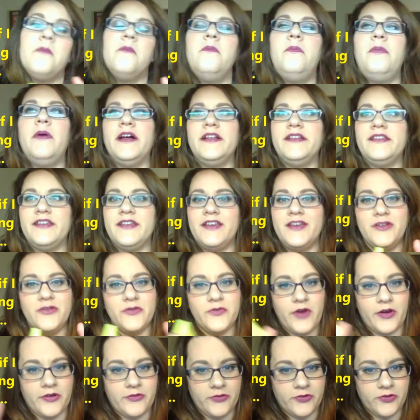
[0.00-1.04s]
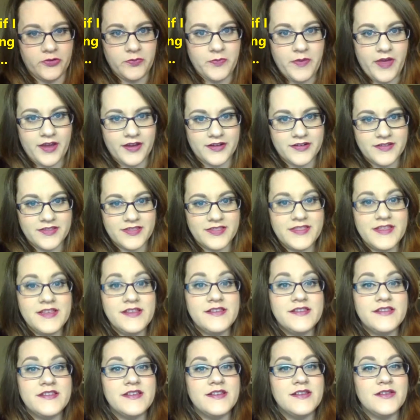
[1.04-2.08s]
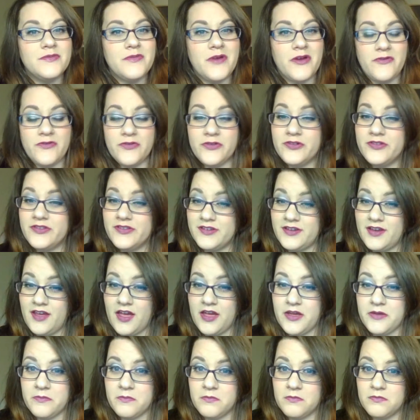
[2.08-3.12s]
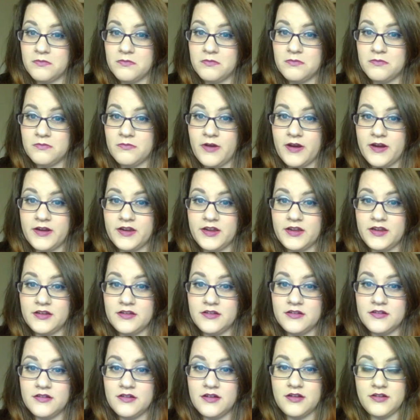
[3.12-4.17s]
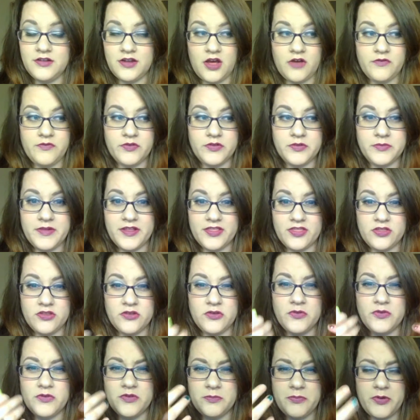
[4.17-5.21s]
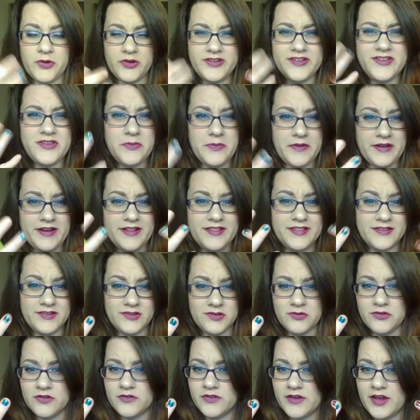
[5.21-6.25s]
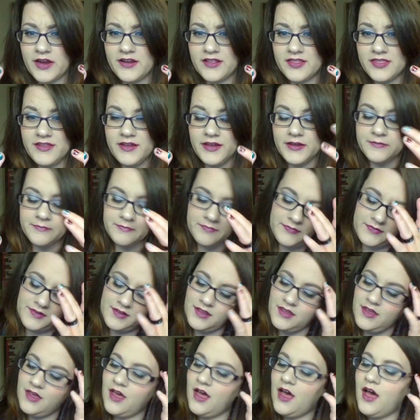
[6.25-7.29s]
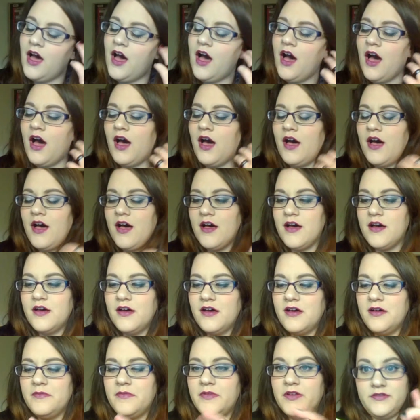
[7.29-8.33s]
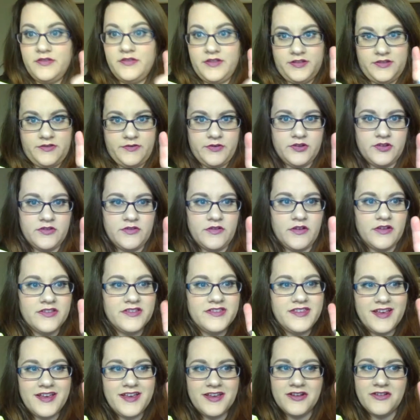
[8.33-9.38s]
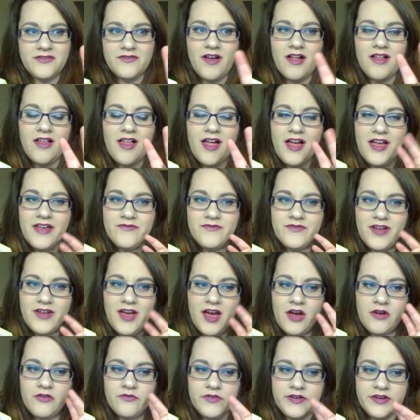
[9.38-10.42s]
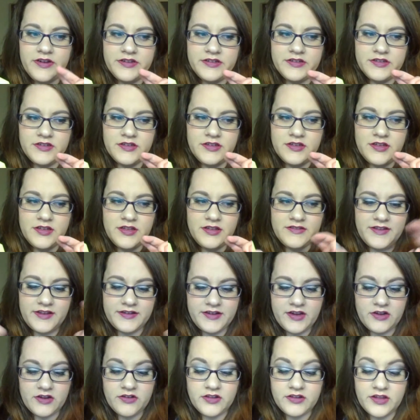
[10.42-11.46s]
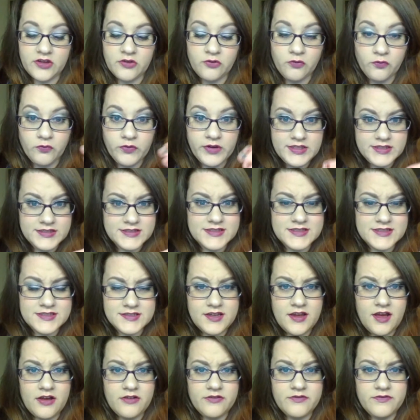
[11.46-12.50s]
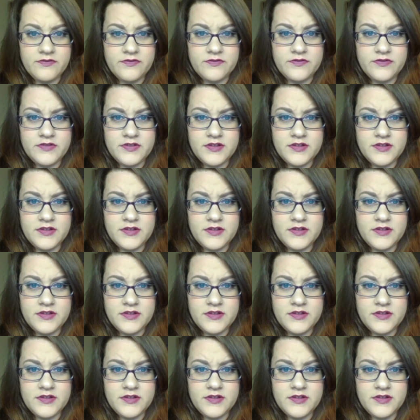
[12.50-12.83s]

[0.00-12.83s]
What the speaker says: But in retrospect, this is my first time writing a novel in a month, participating in this sort of kind of thing. That's first of all. Second of all, I have not written, sat down and like written stuff